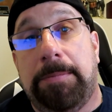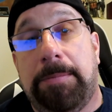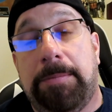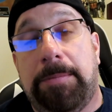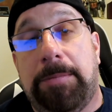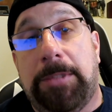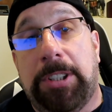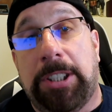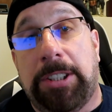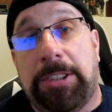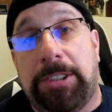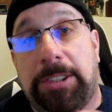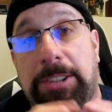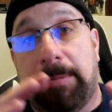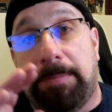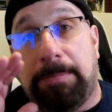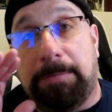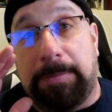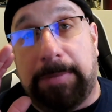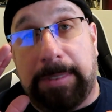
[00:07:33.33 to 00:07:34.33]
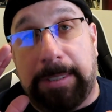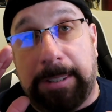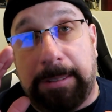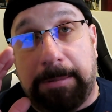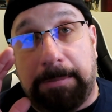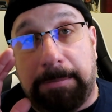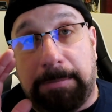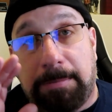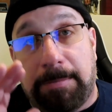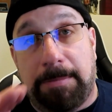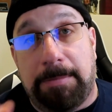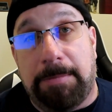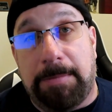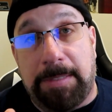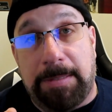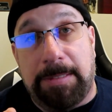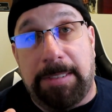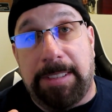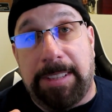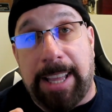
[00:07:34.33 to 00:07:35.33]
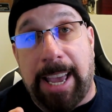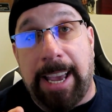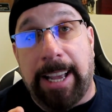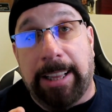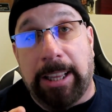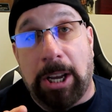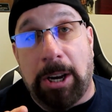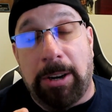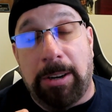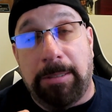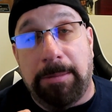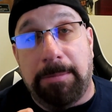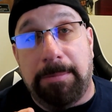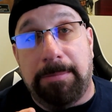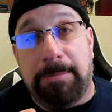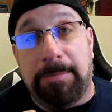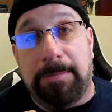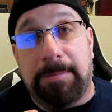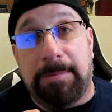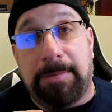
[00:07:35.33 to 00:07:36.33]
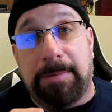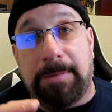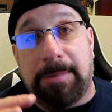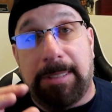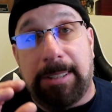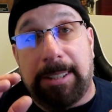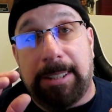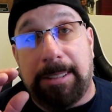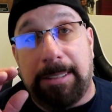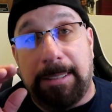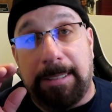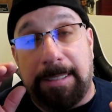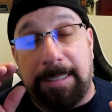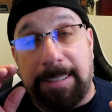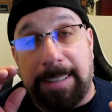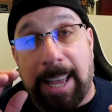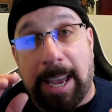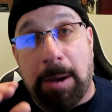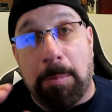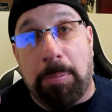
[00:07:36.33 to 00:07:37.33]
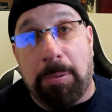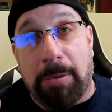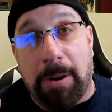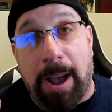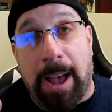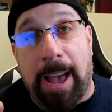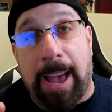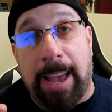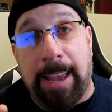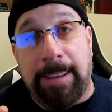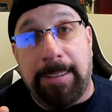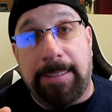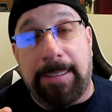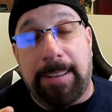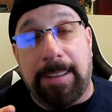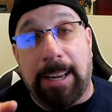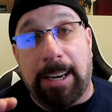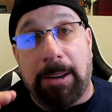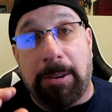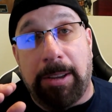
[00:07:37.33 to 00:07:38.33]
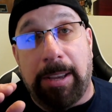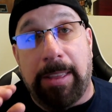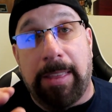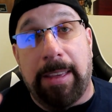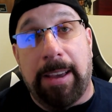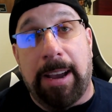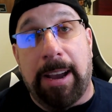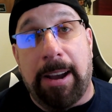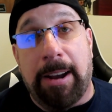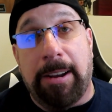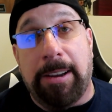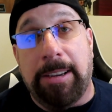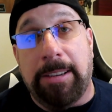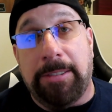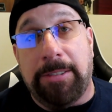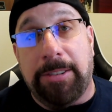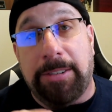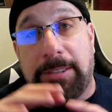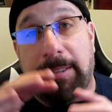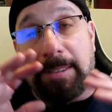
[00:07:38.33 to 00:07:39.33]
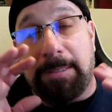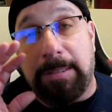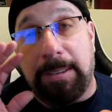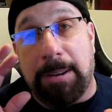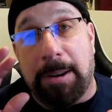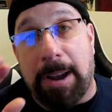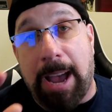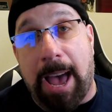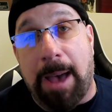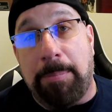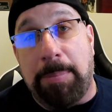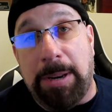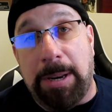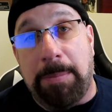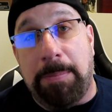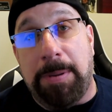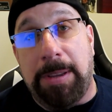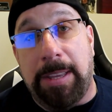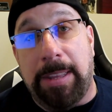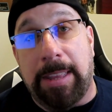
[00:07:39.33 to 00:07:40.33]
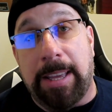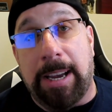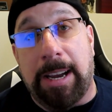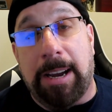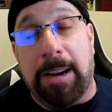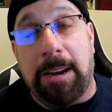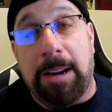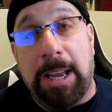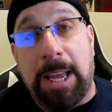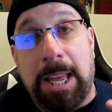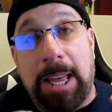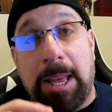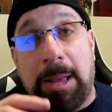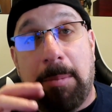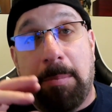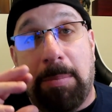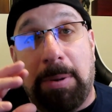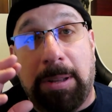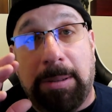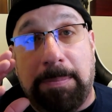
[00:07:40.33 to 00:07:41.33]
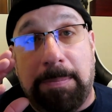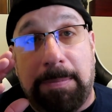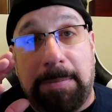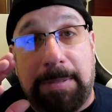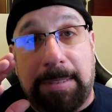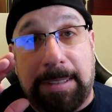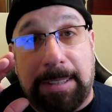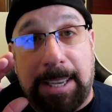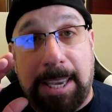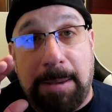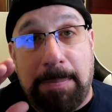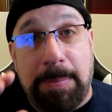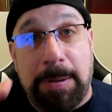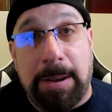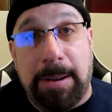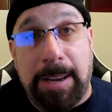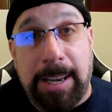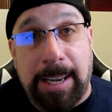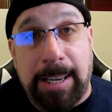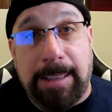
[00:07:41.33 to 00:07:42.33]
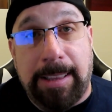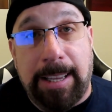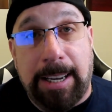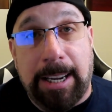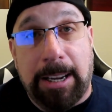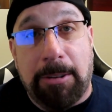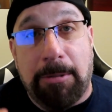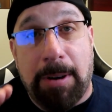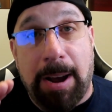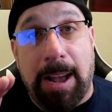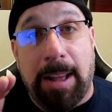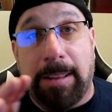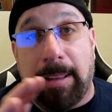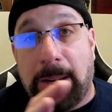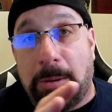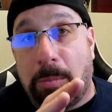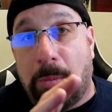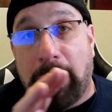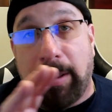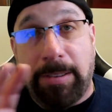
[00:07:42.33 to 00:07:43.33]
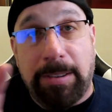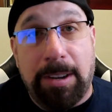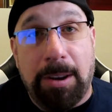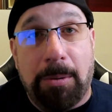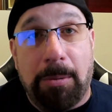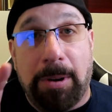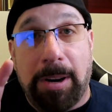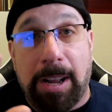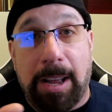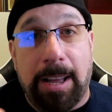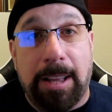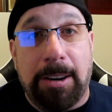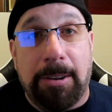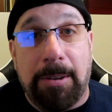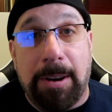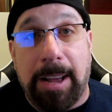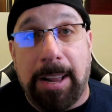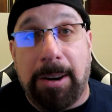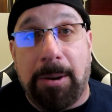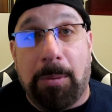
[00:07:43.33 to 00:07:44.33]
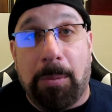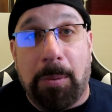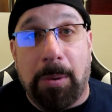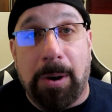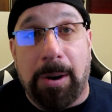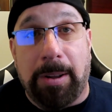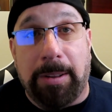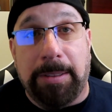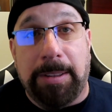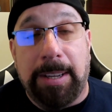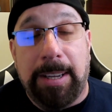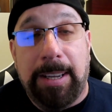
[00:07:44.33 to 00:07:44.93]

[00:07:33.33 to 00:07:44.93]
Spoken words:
Just stay alert. Stay apprised. I know you're there. You're happy to be there, but keep your ear to the ground on what's going on around the world.